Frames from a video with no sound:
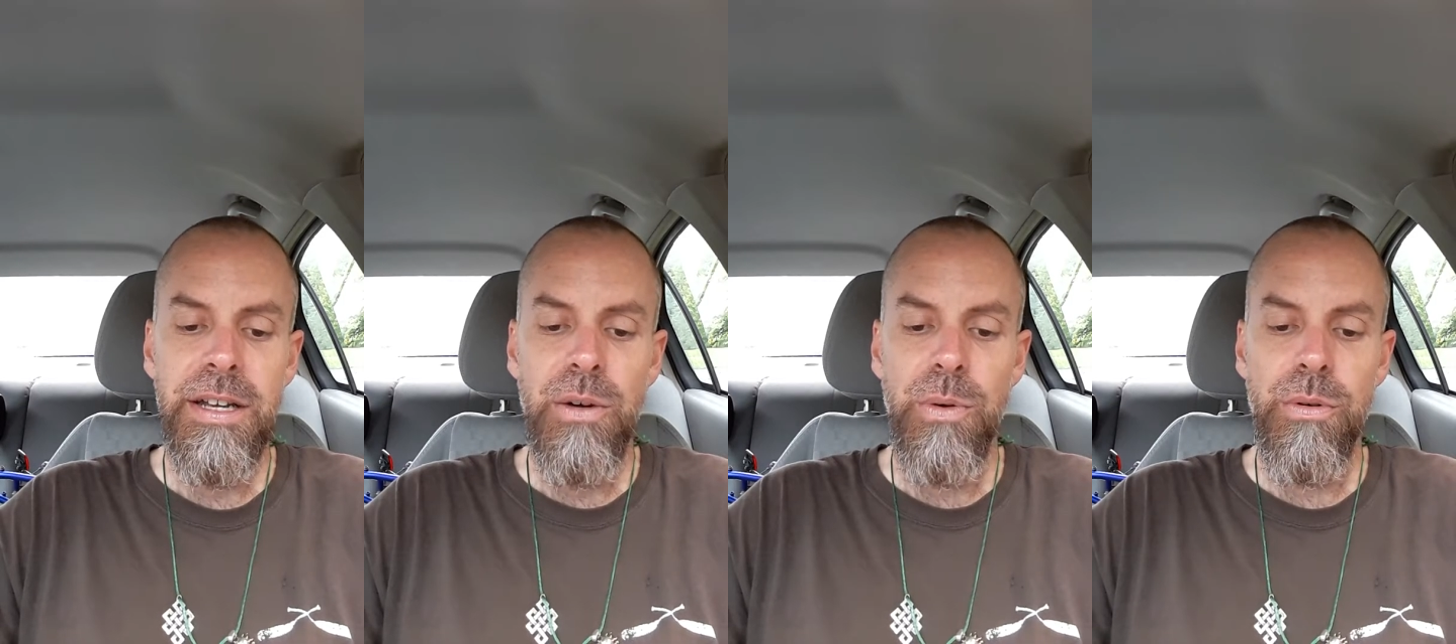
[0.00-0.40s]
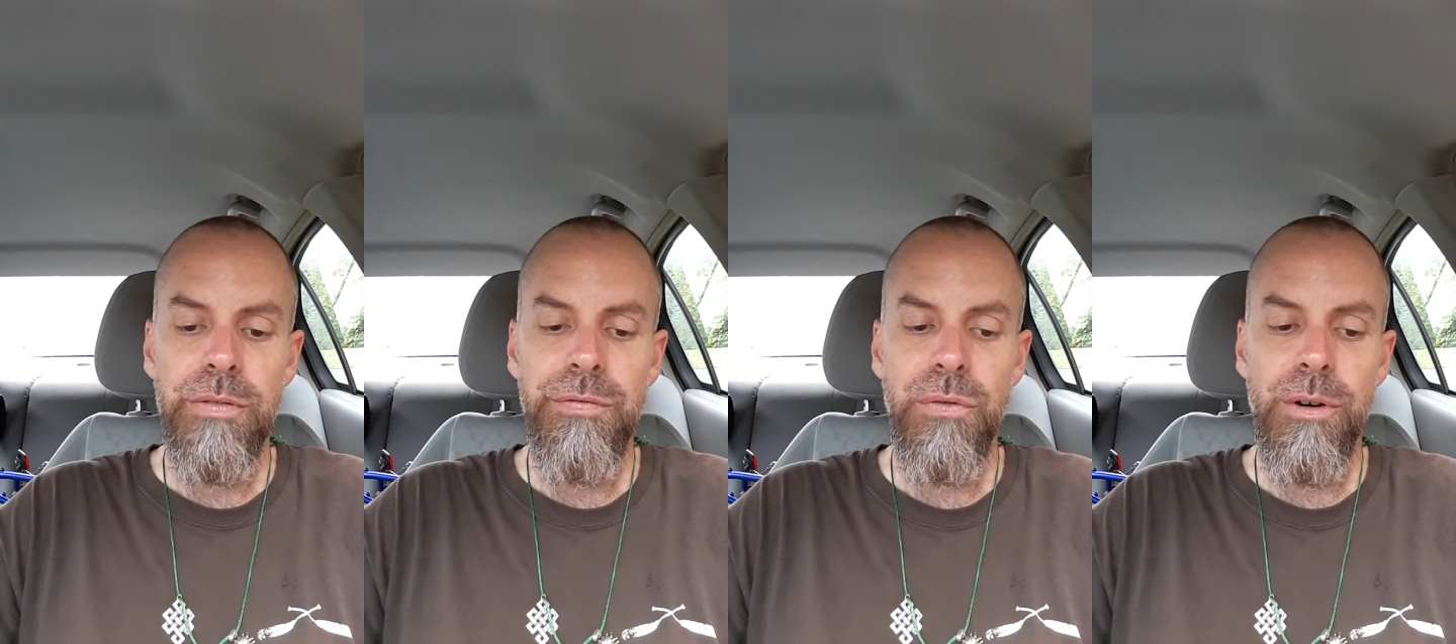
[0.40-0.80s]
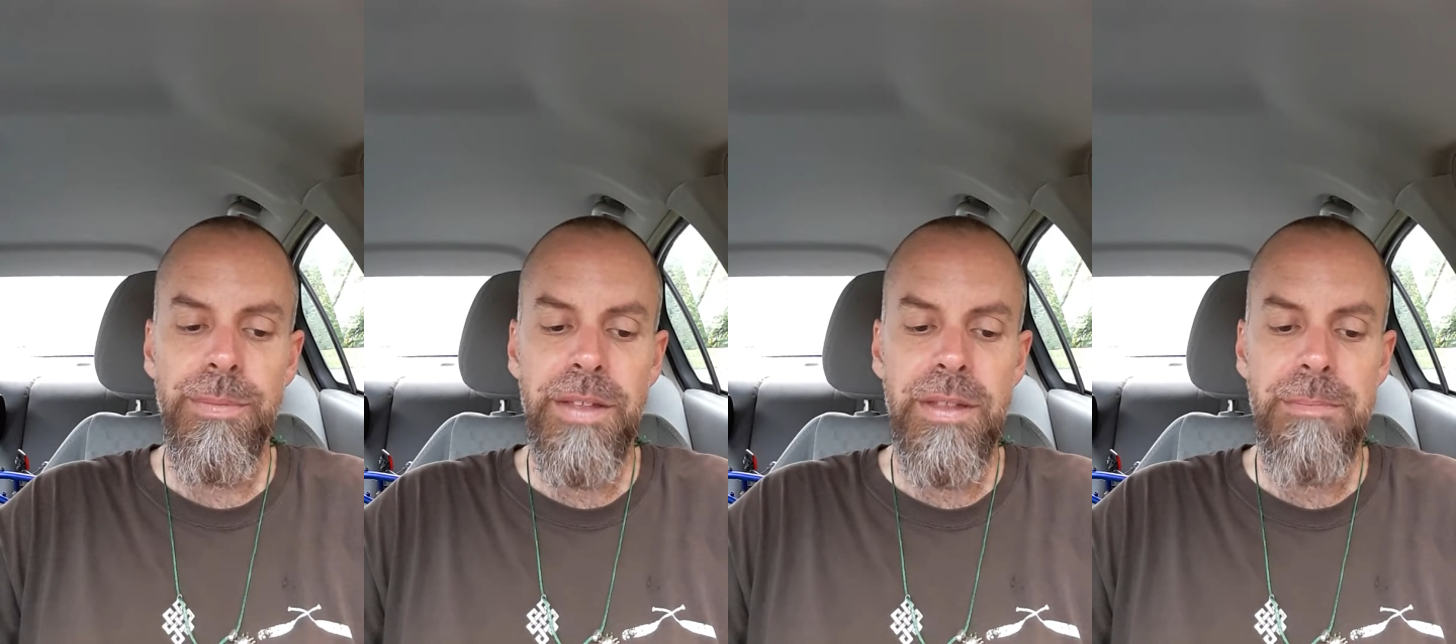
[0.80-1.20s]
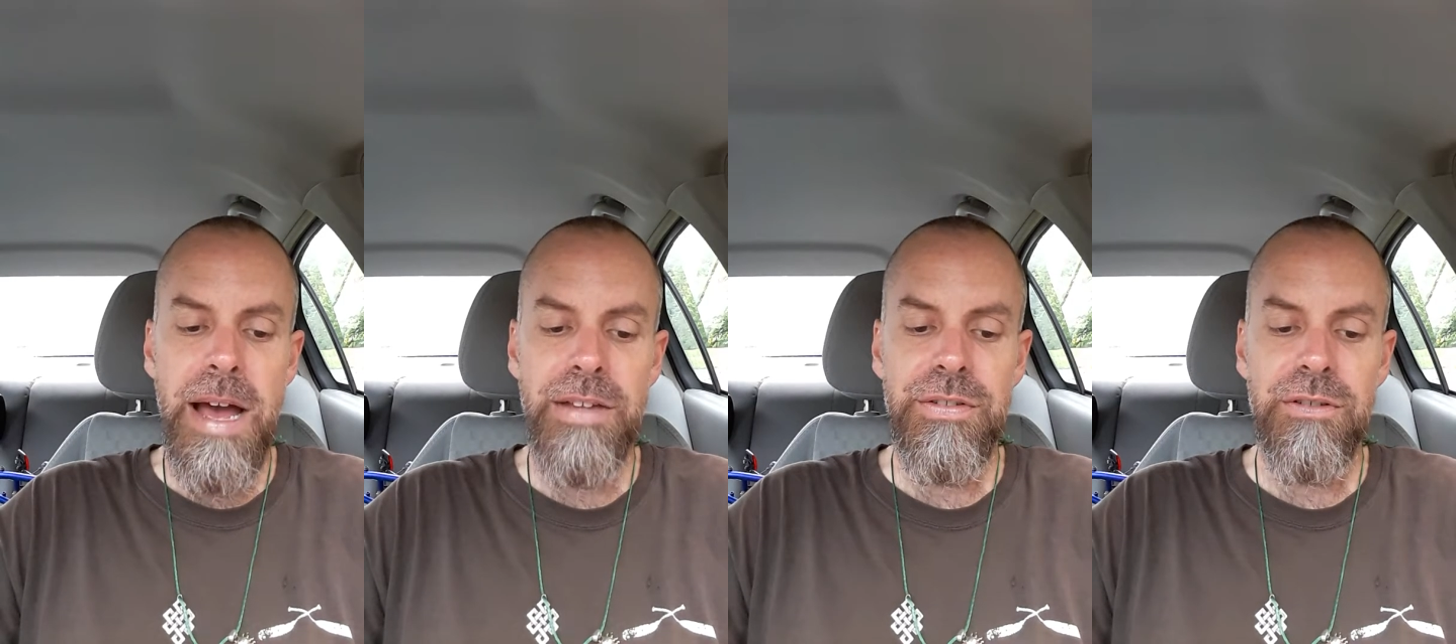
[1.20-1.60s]
we were informed that the
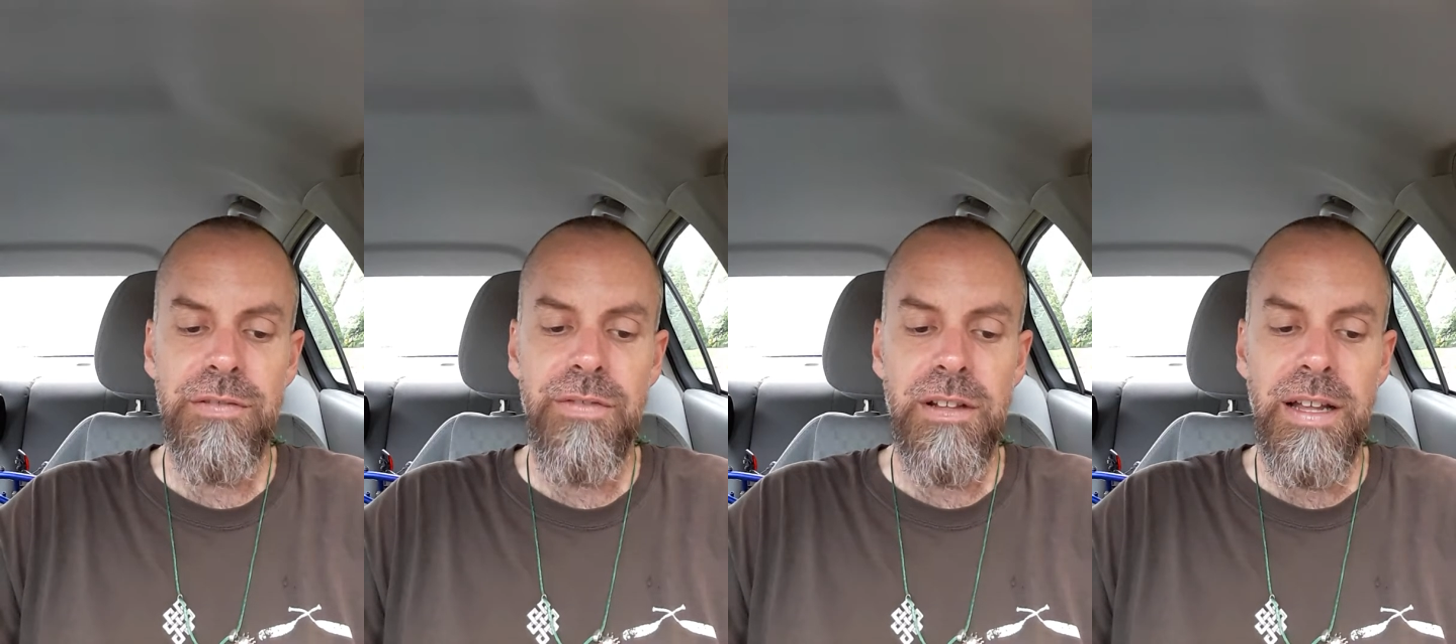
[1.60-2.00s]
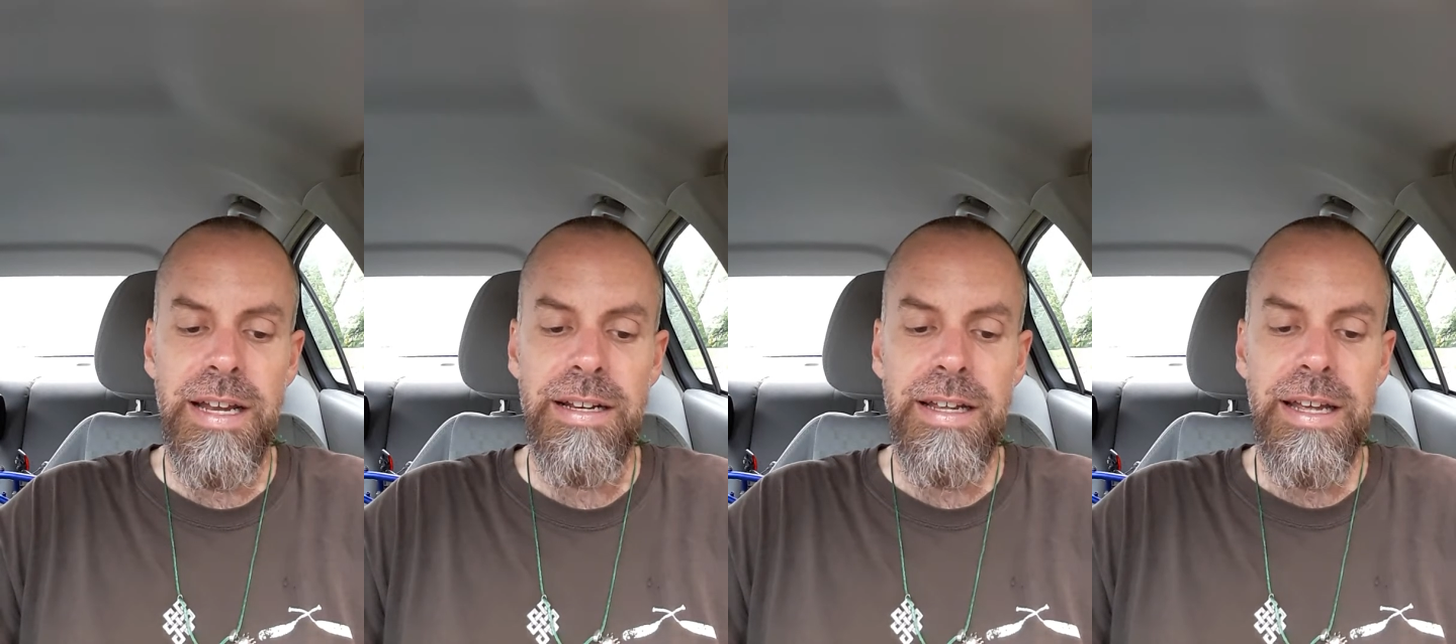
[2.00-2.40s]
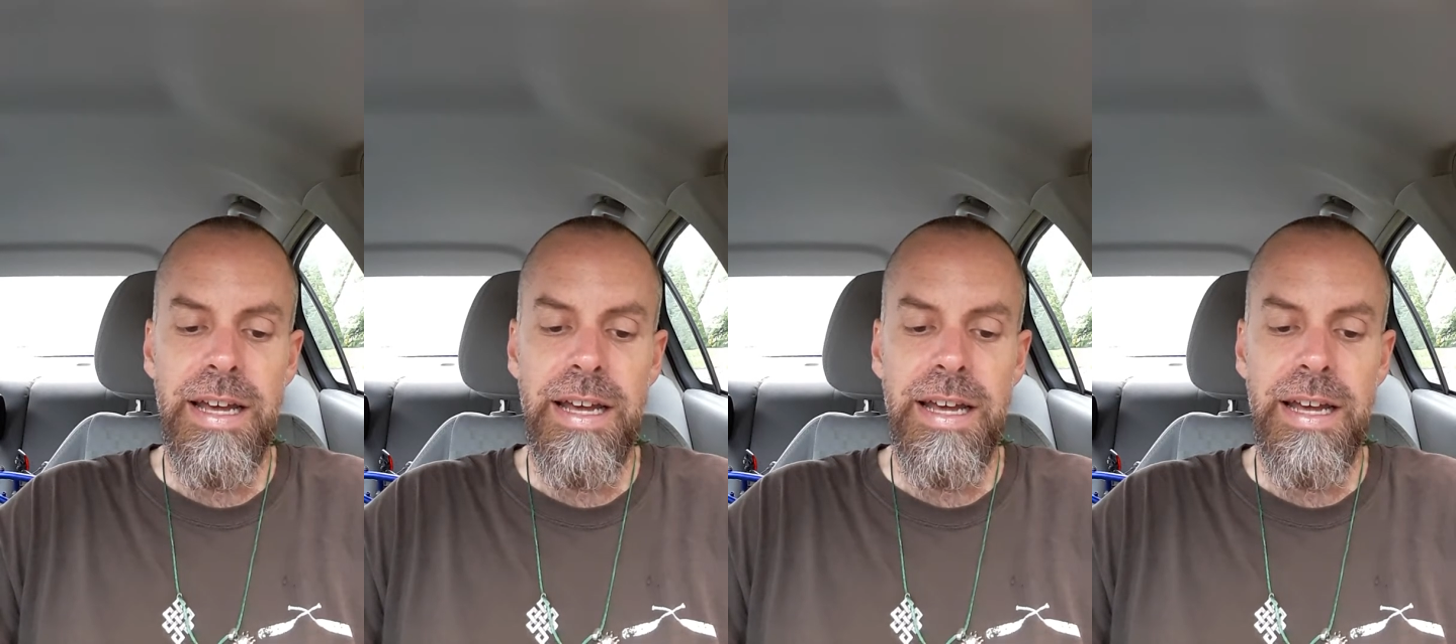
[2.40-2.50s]
Master of the Light